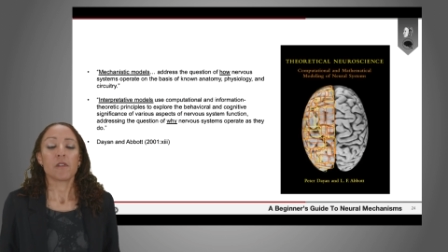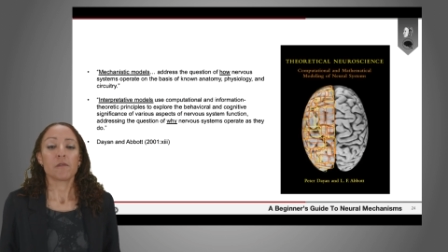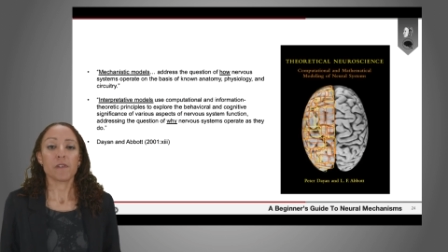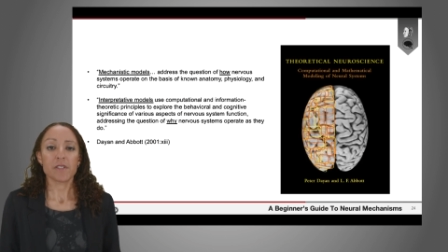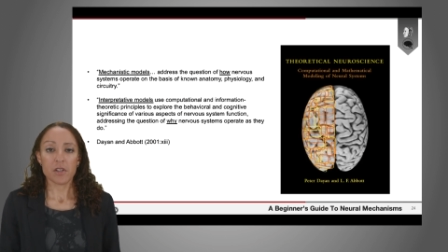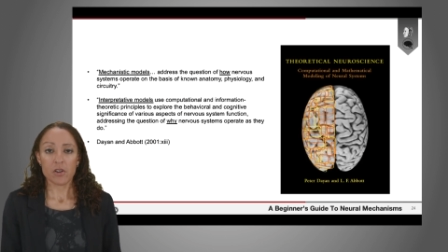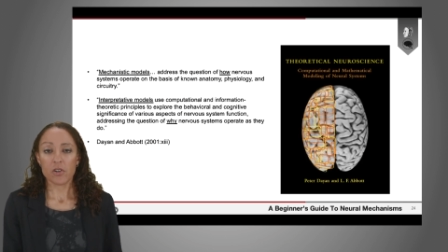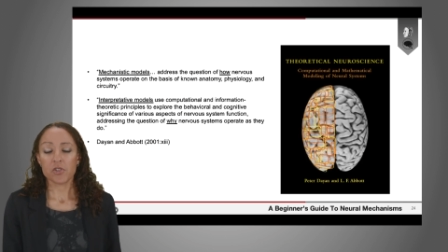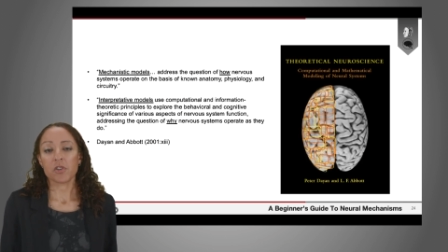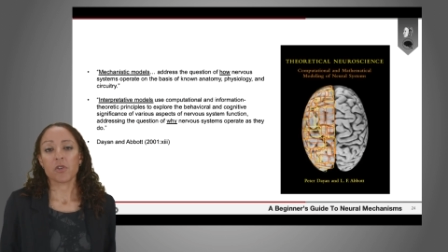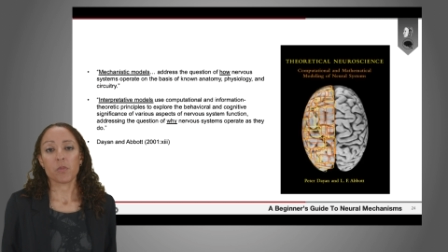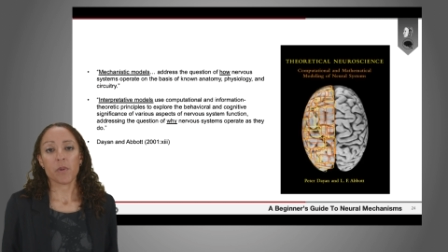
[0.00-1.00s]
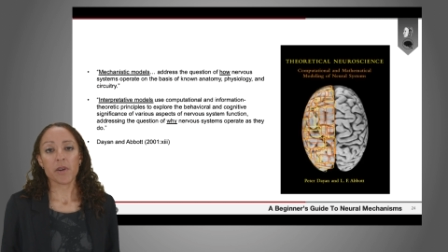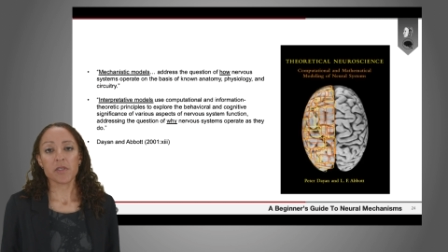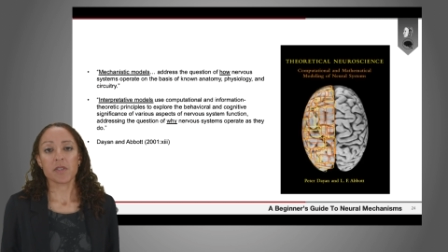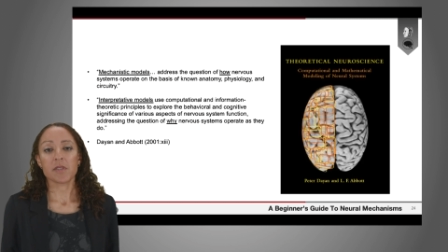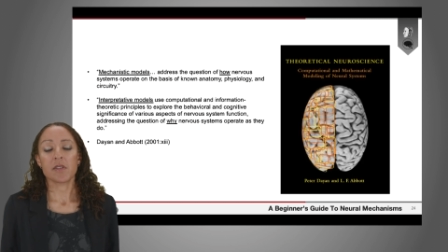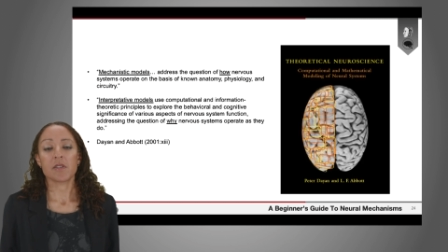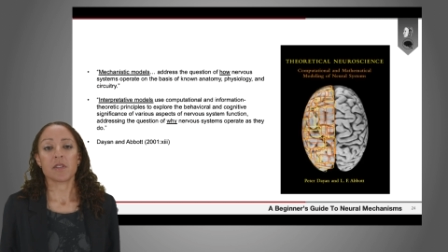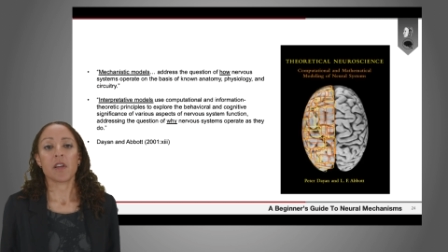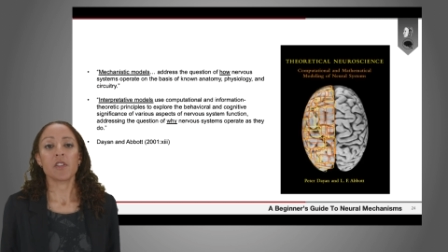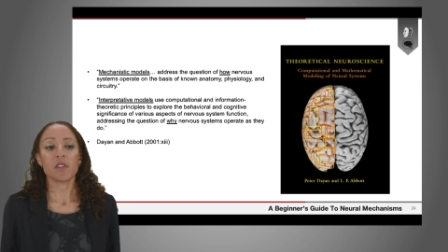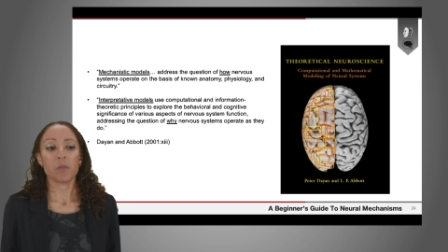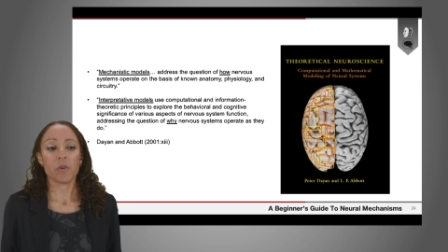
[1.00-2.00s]
physiological processes
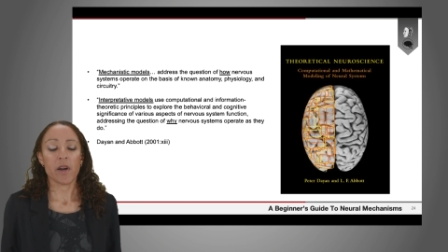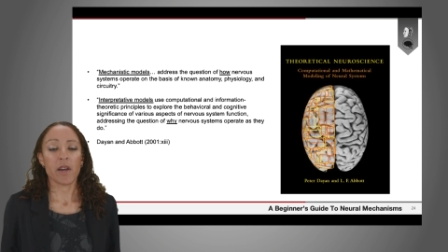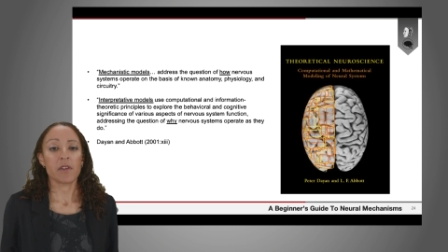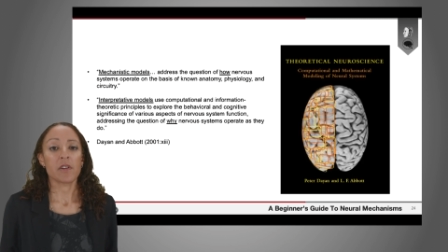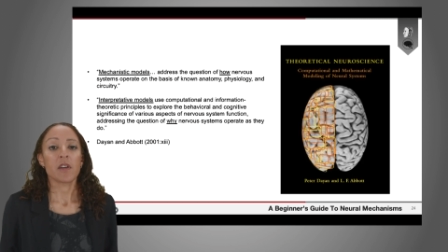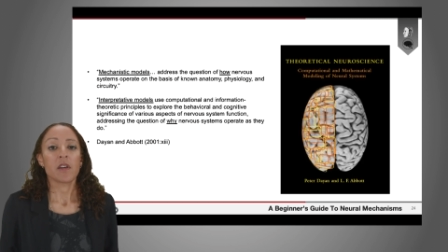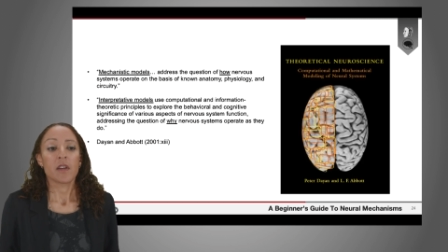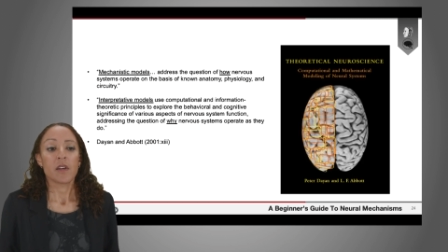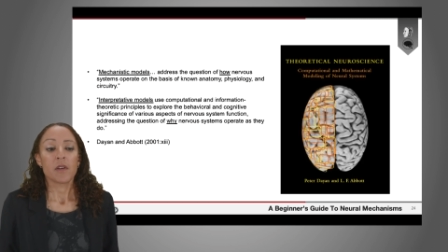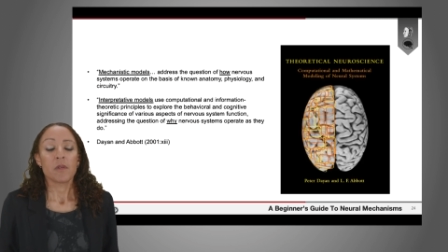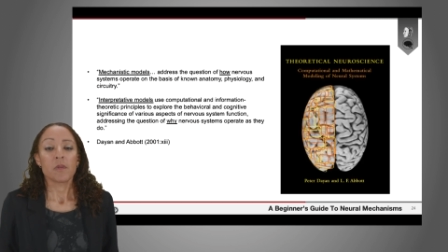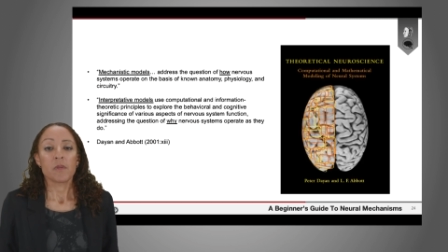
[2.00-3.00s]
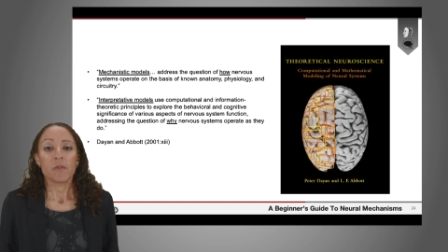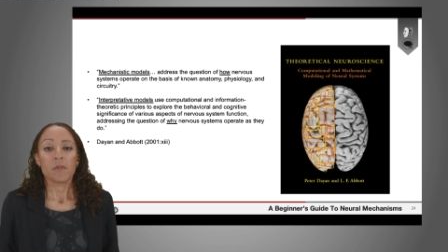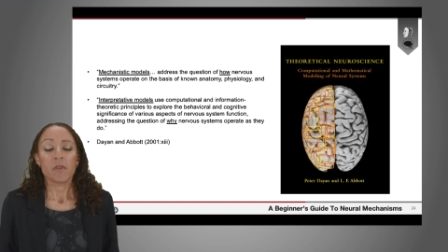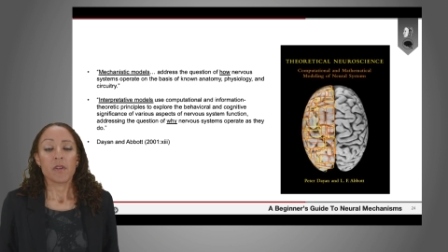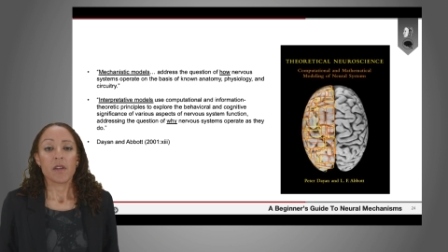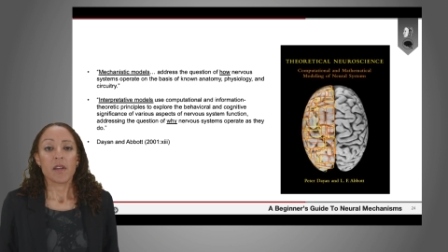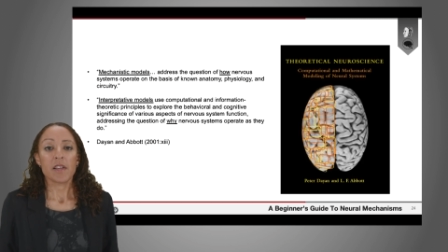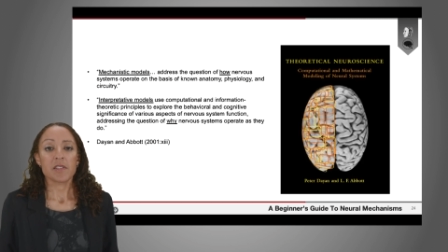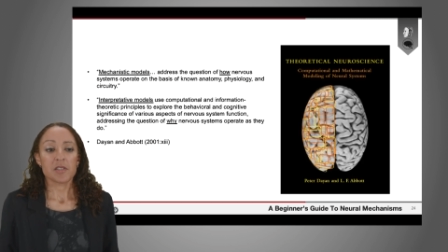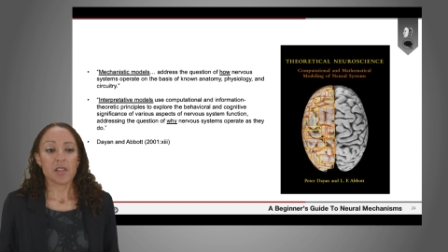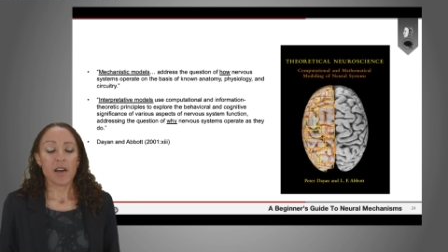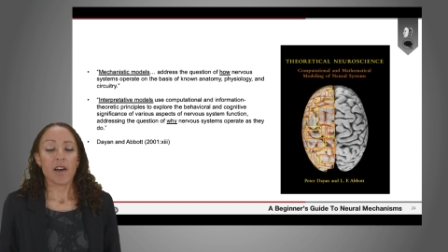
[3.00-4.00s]
in the brain
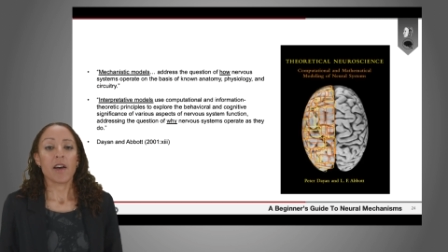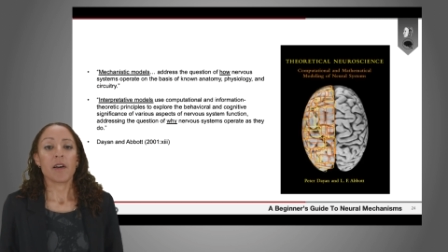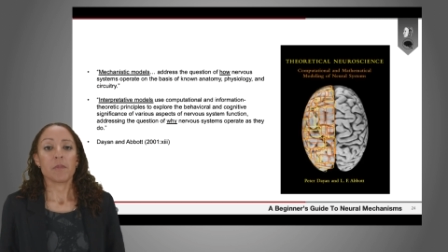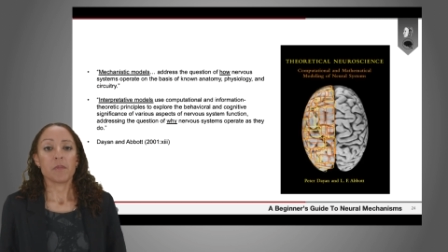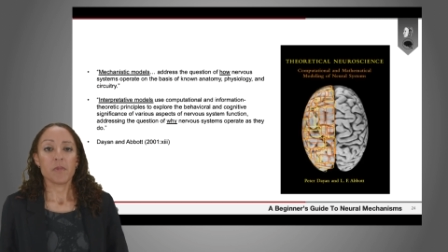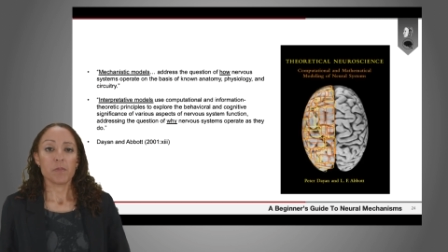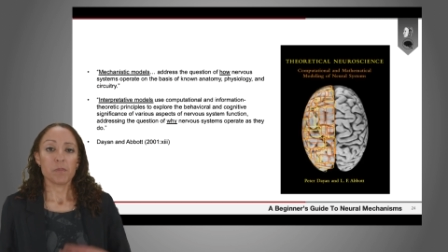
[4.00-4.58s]
is there